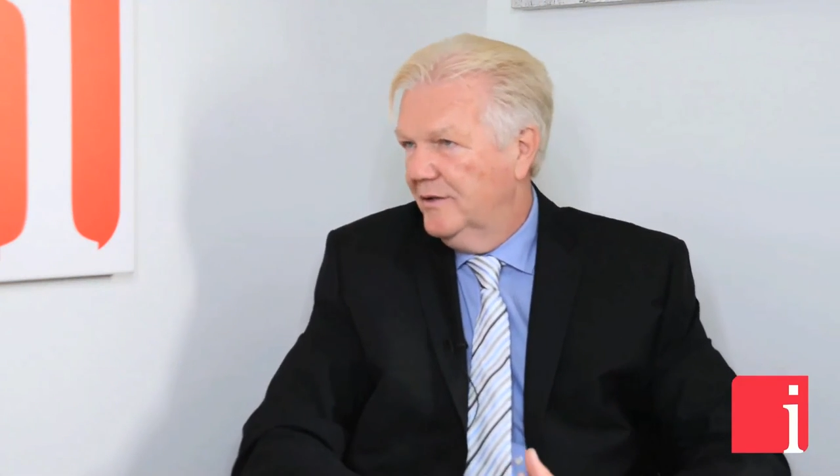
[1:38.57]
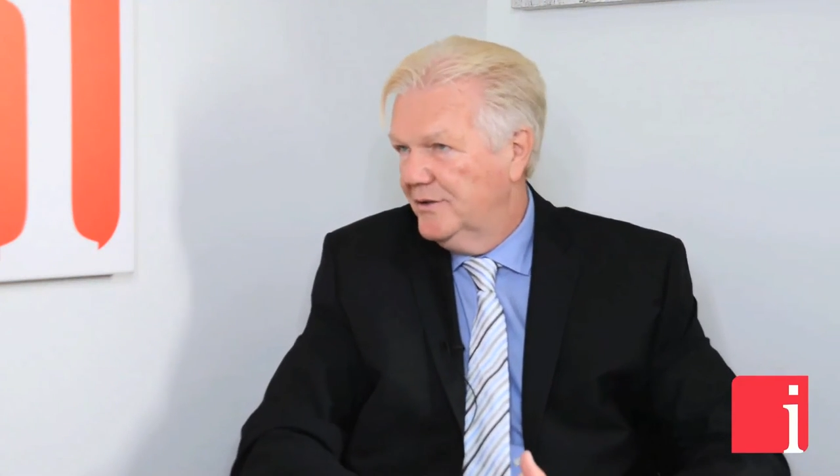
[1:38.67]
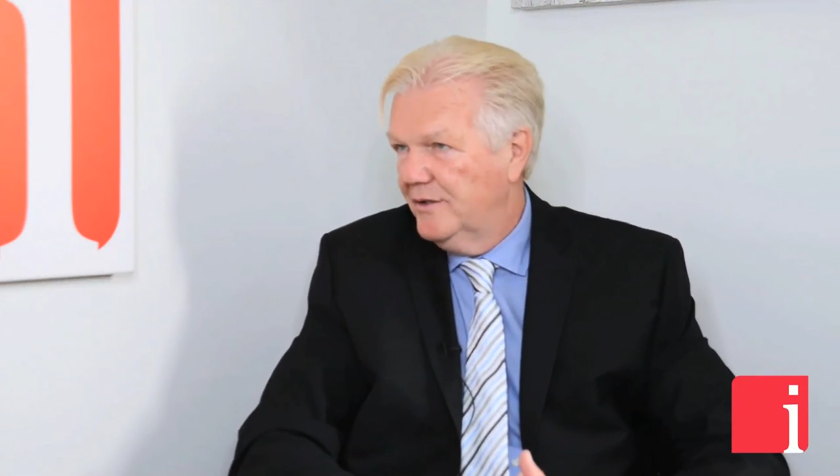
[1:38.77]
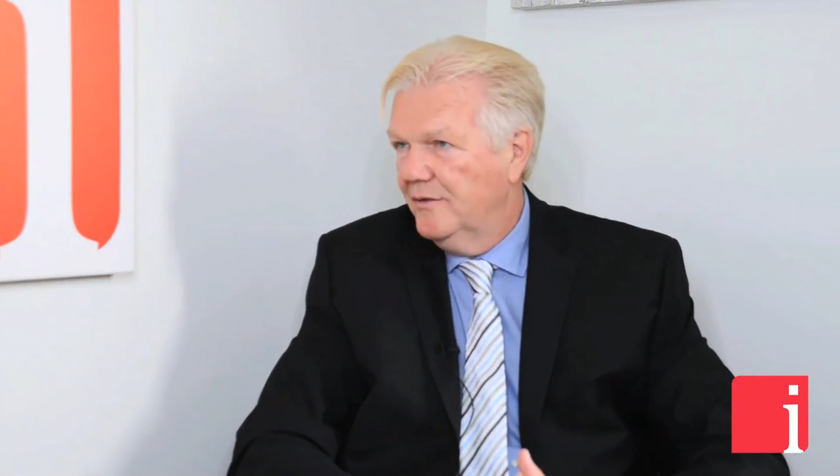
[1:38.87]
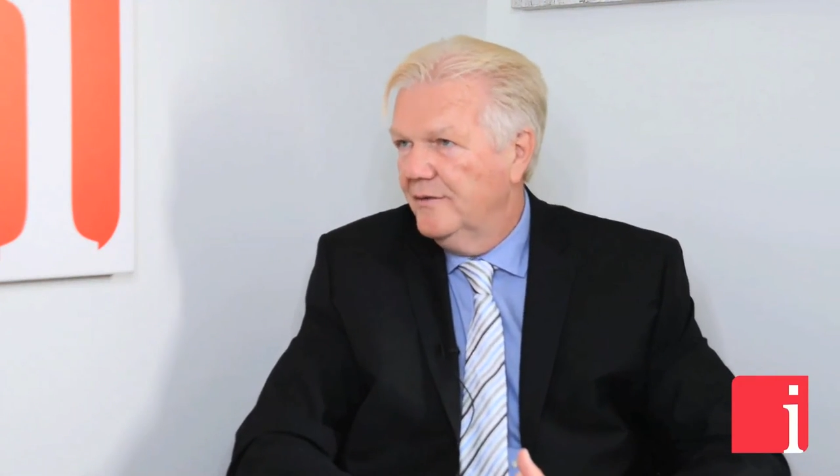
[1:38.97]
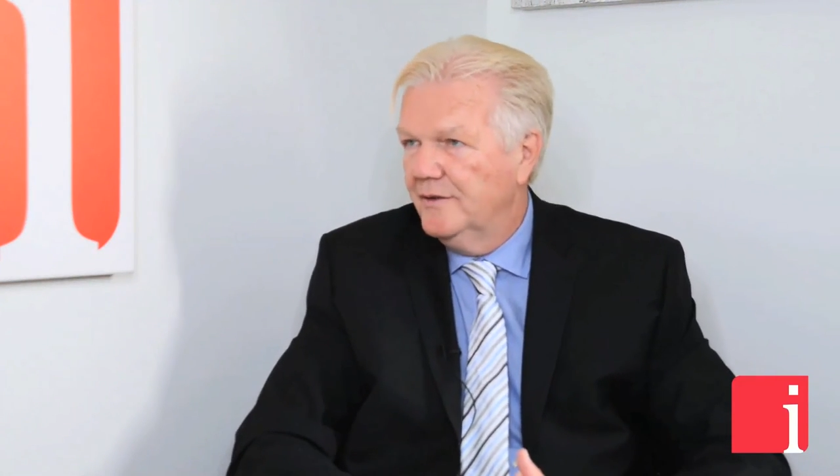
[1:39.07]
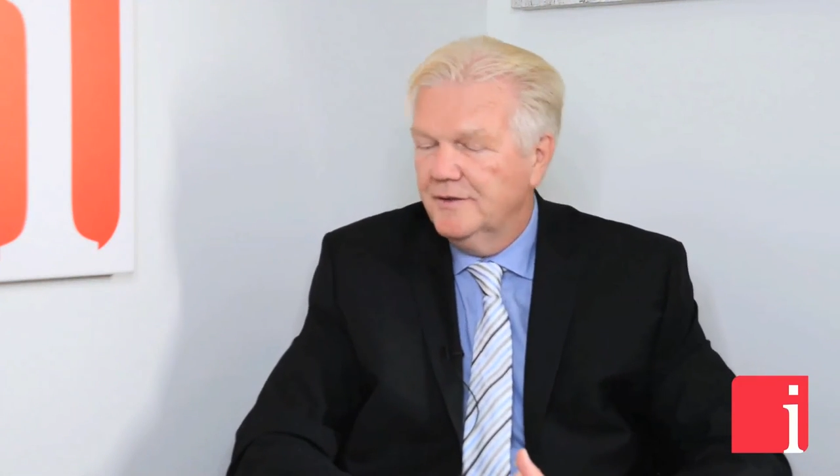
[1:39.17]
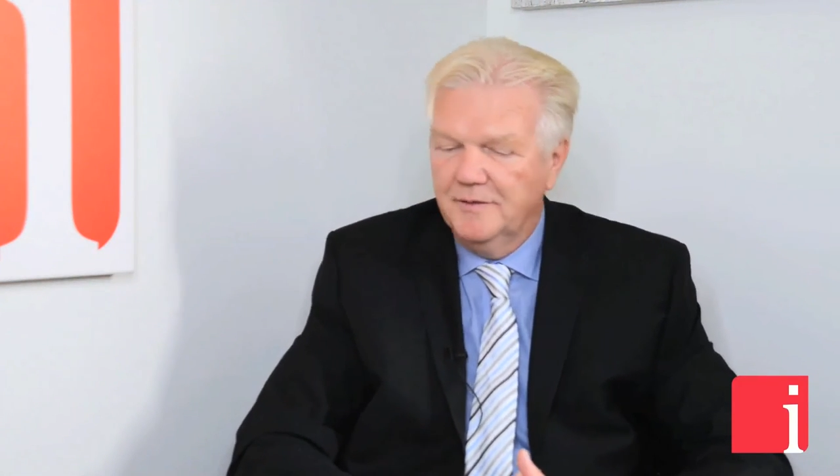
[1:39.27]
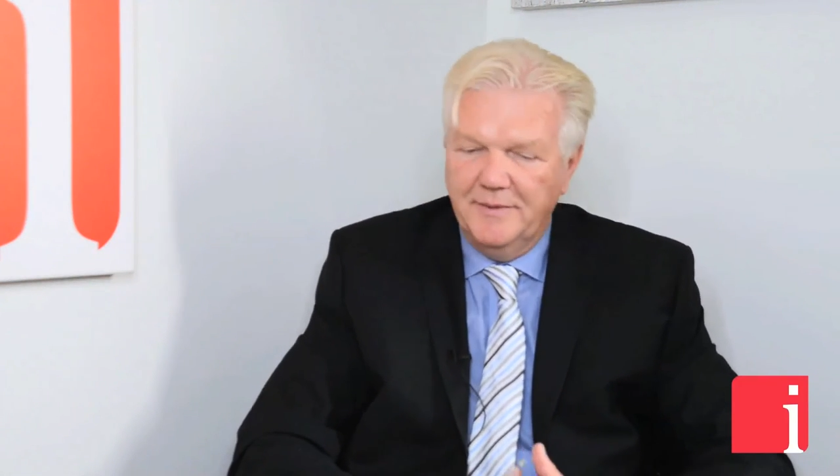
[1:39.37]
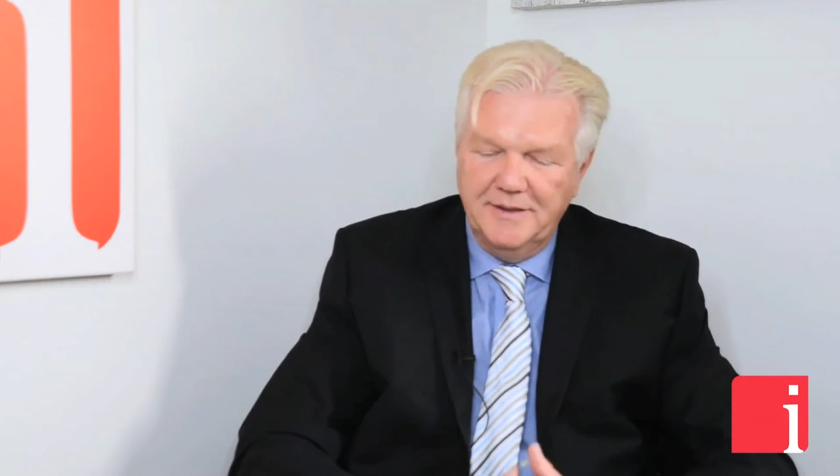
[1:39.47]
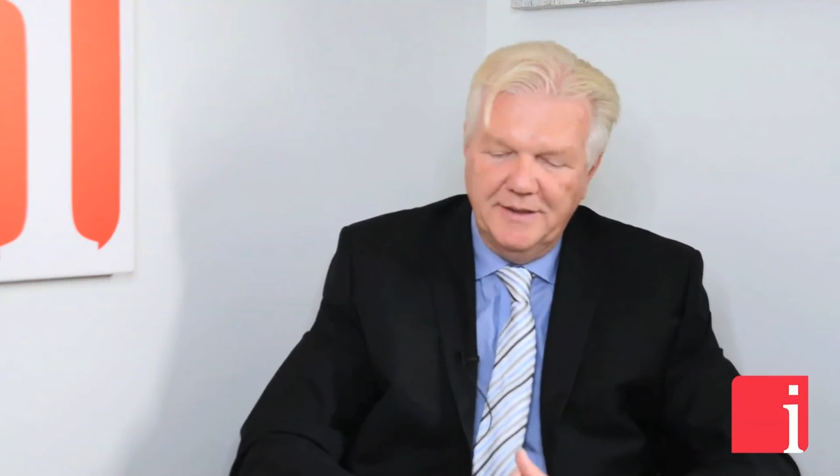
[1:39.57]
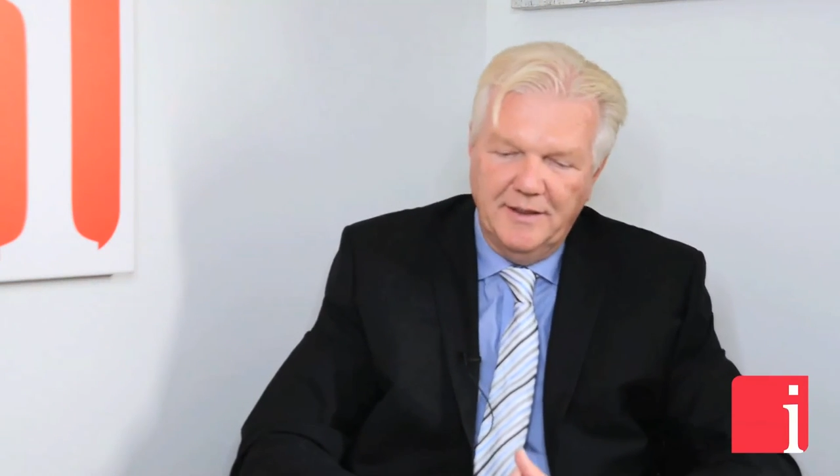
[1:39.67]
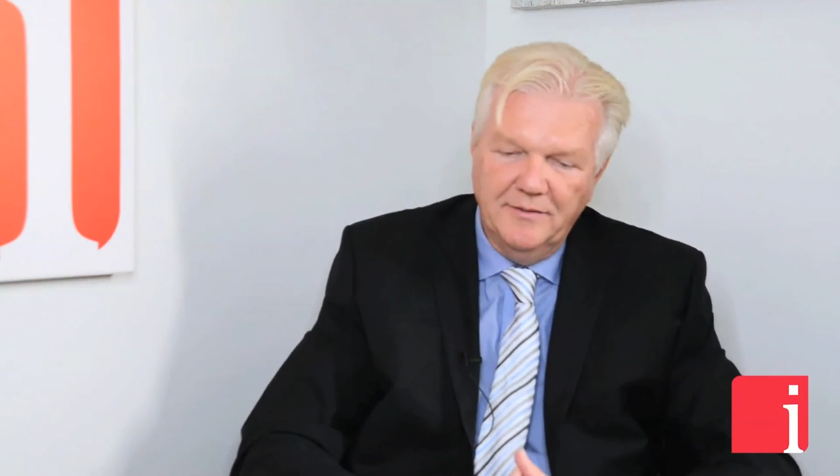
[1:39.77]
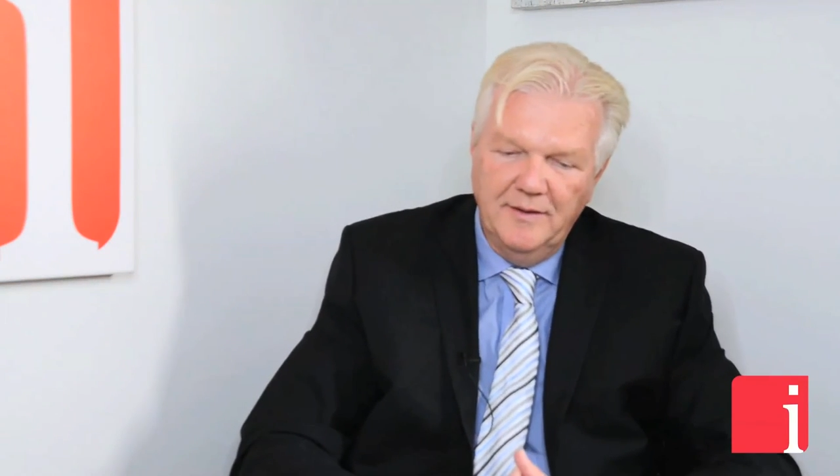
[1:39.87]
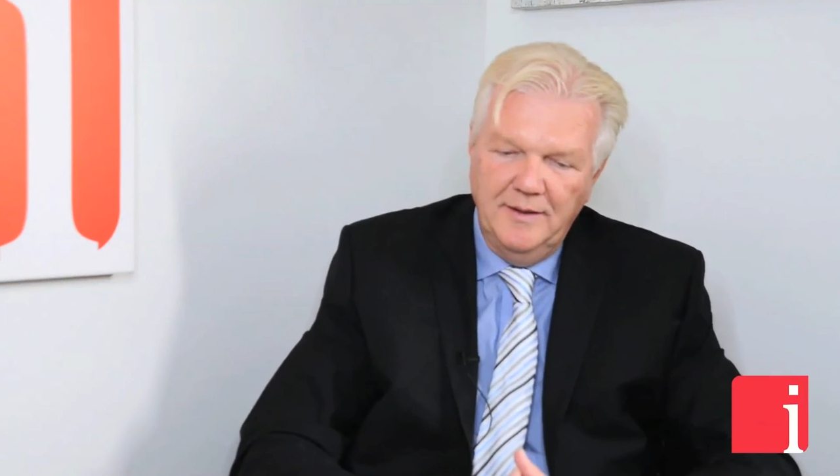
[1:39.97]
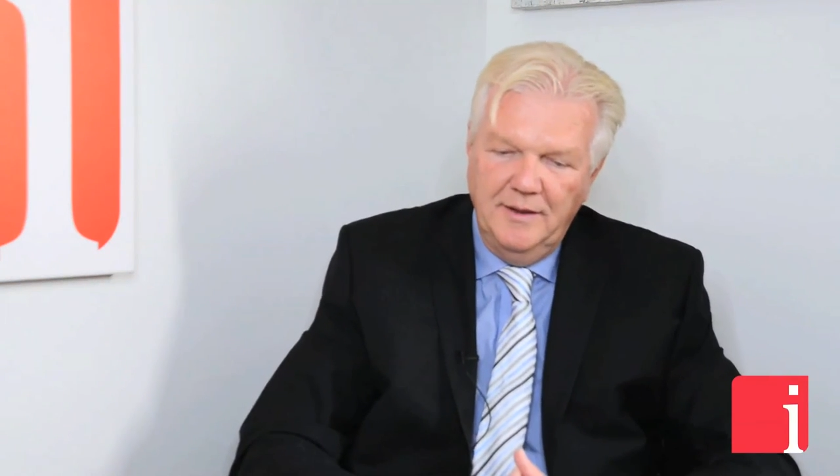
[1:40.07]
shareholders and myself